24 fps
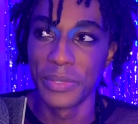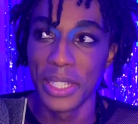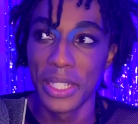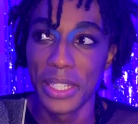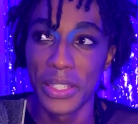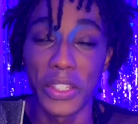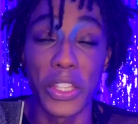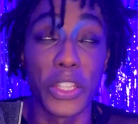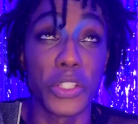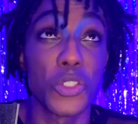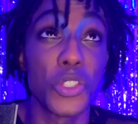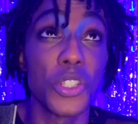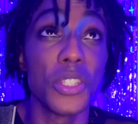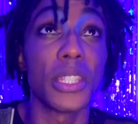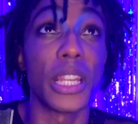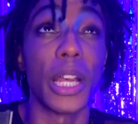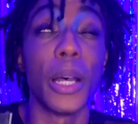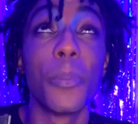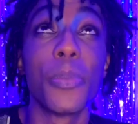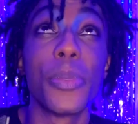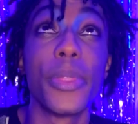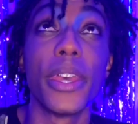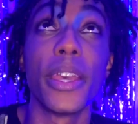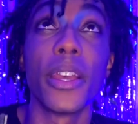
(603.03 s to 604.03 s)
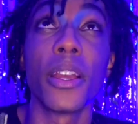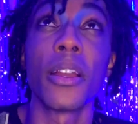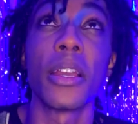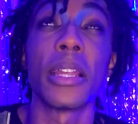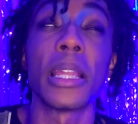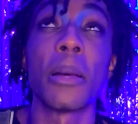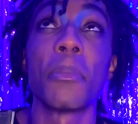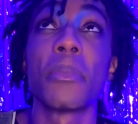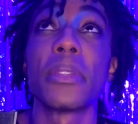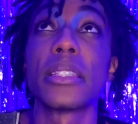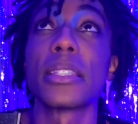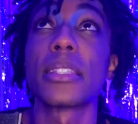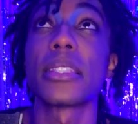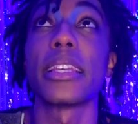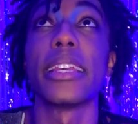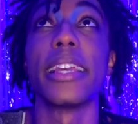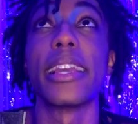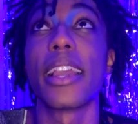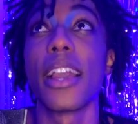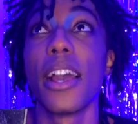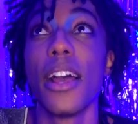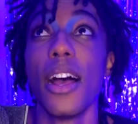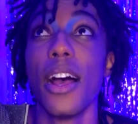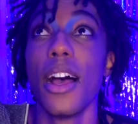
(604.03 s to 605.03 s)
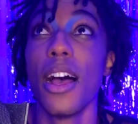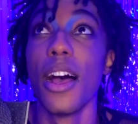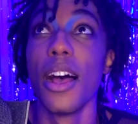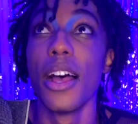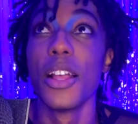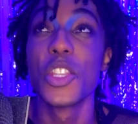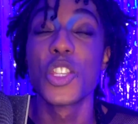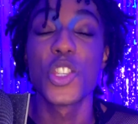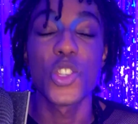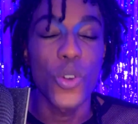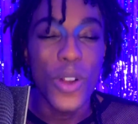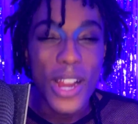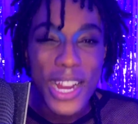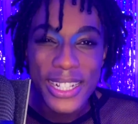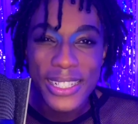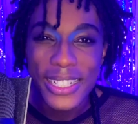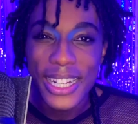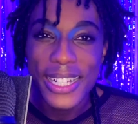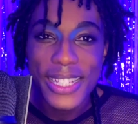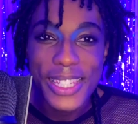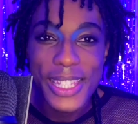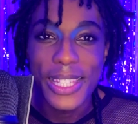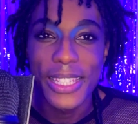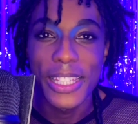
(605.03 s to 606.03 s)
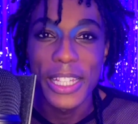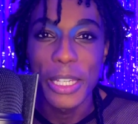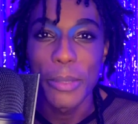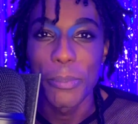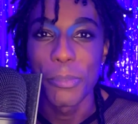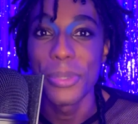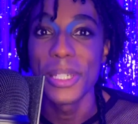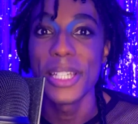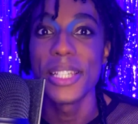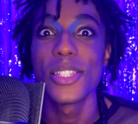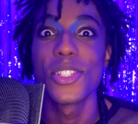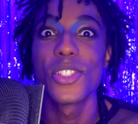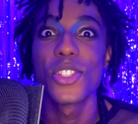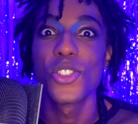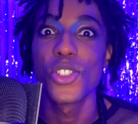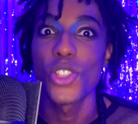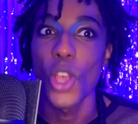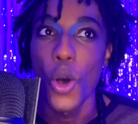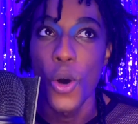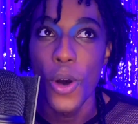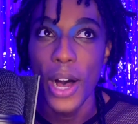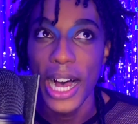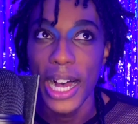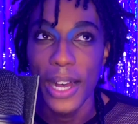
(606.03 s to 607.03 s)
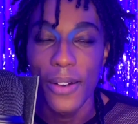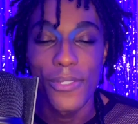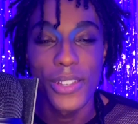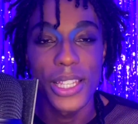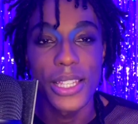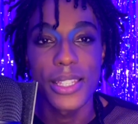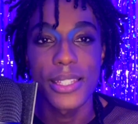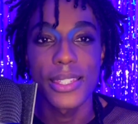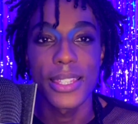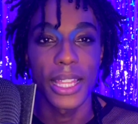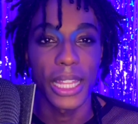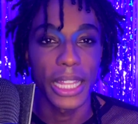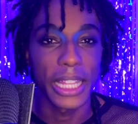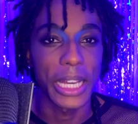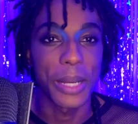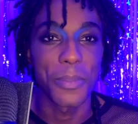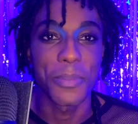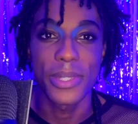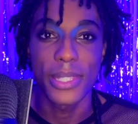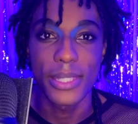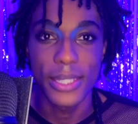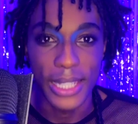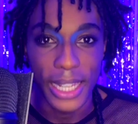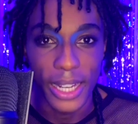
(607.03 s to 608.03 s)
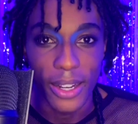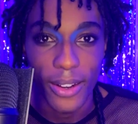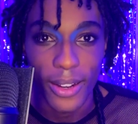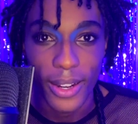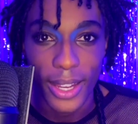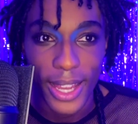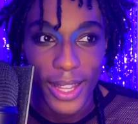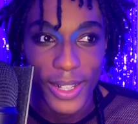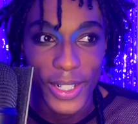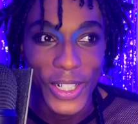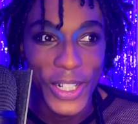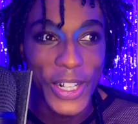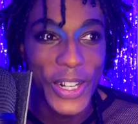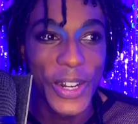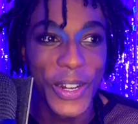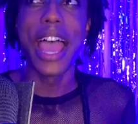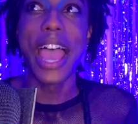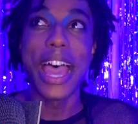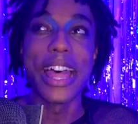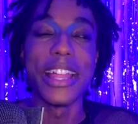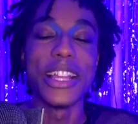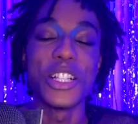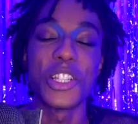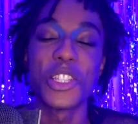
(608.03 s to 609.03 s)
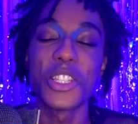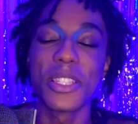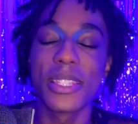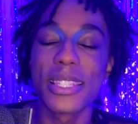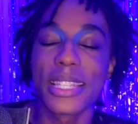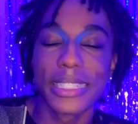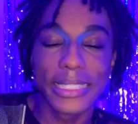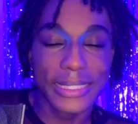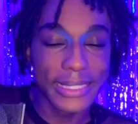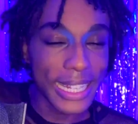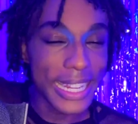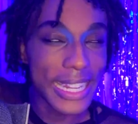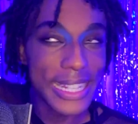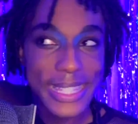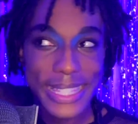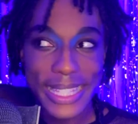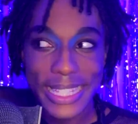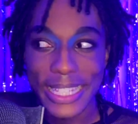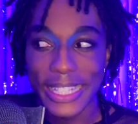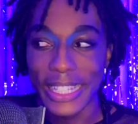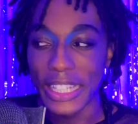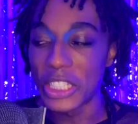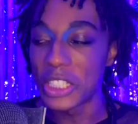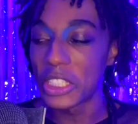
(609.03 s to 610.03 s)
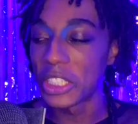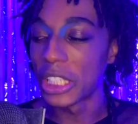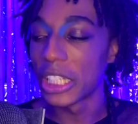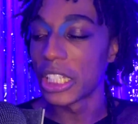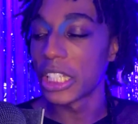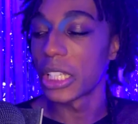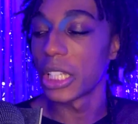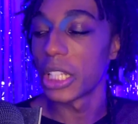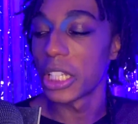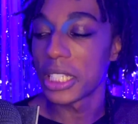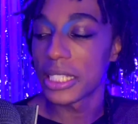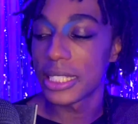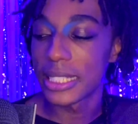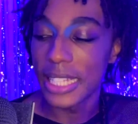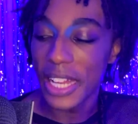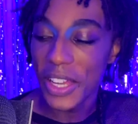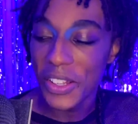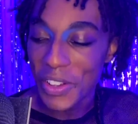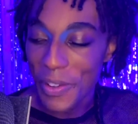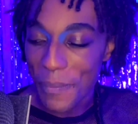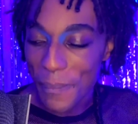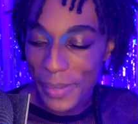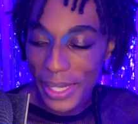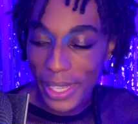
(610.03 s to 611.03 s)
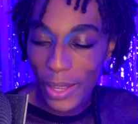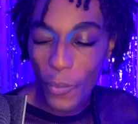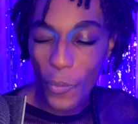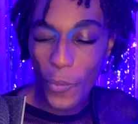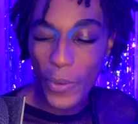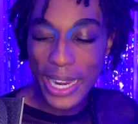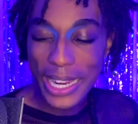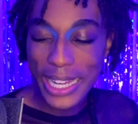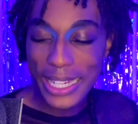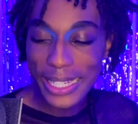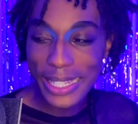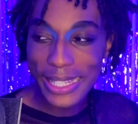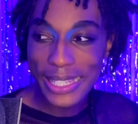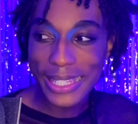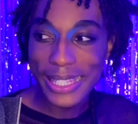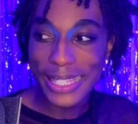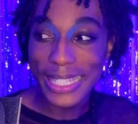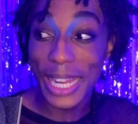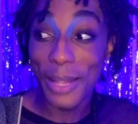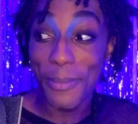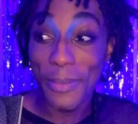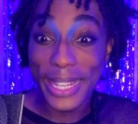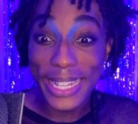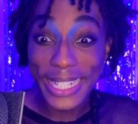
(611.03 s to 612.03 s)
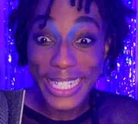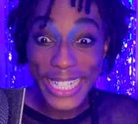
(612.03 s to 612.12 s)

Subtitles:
like she's up there and I'm just like trying not to like be so obvious that like I'm staring at her, and she's like dancing and like she looks down at me and winks, and I'm like,